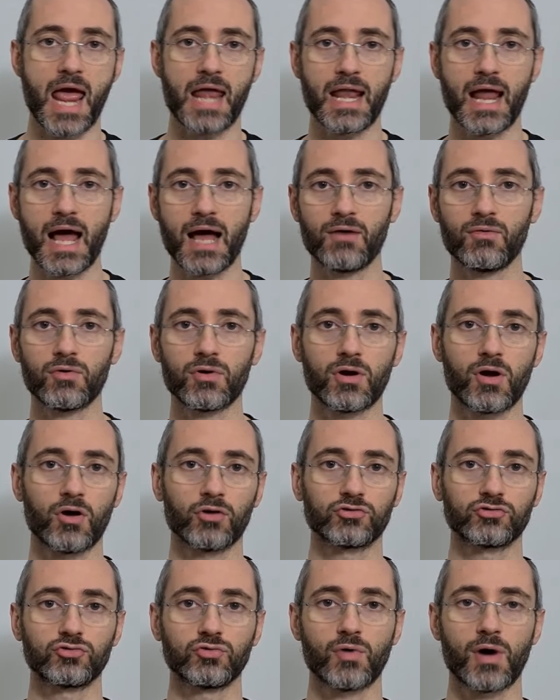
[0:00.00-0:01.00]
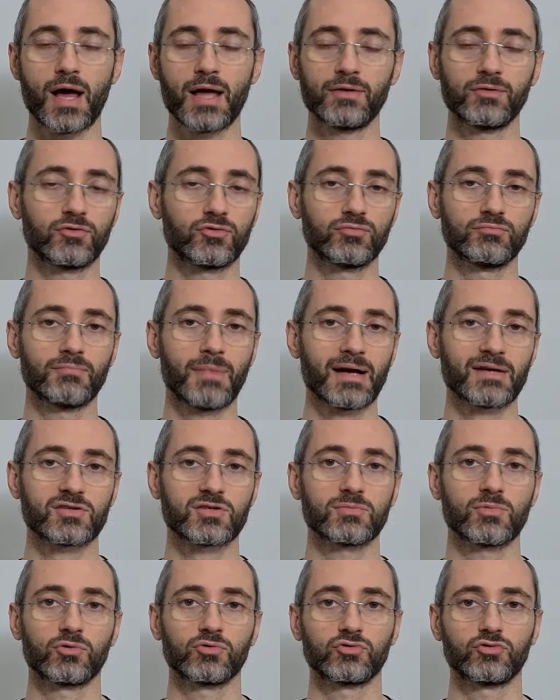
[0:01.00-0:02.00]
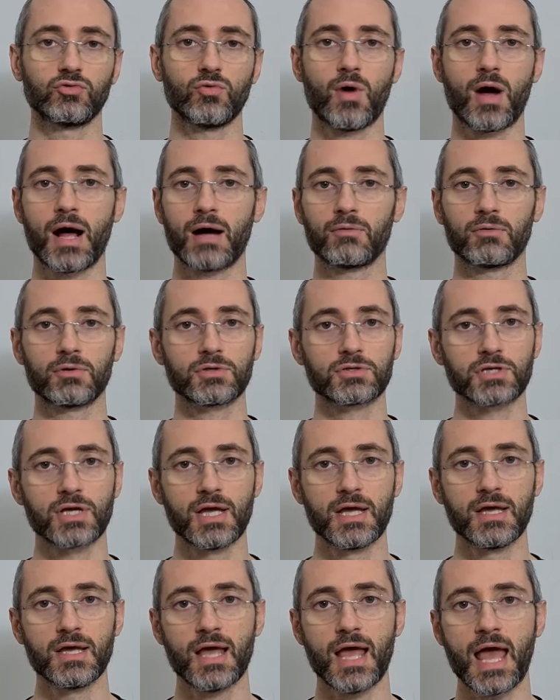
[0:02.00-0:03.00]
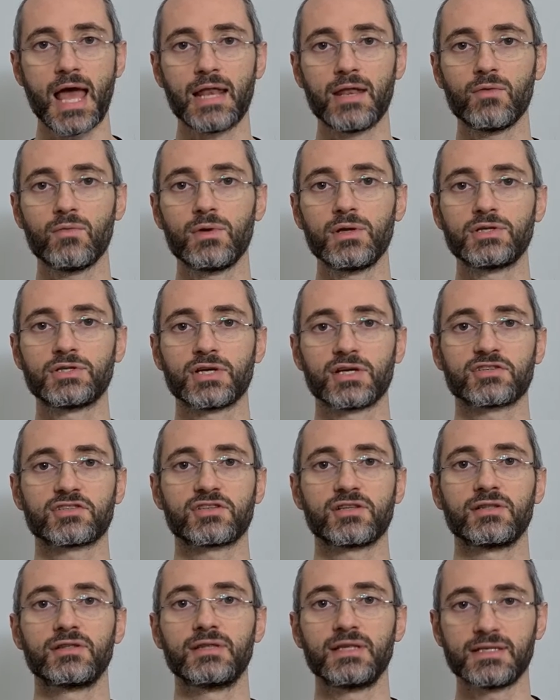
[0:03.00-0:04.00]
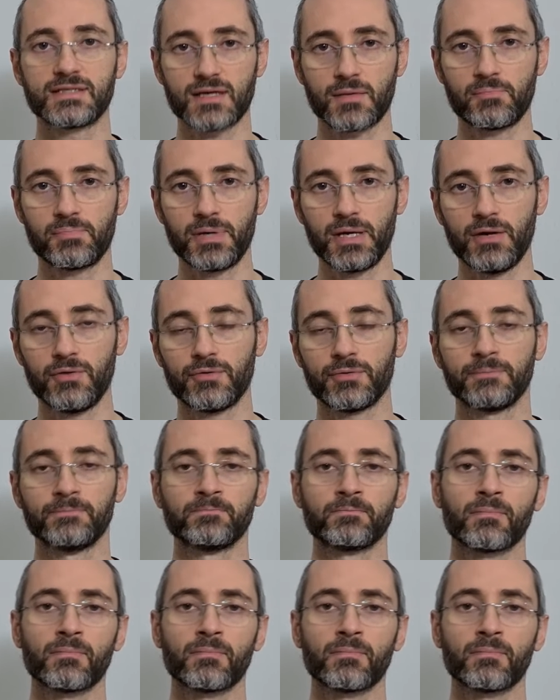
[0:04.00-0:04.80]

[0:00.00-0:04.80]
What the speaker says: an hour or two, and maximum 2 hours, and it will just disappear.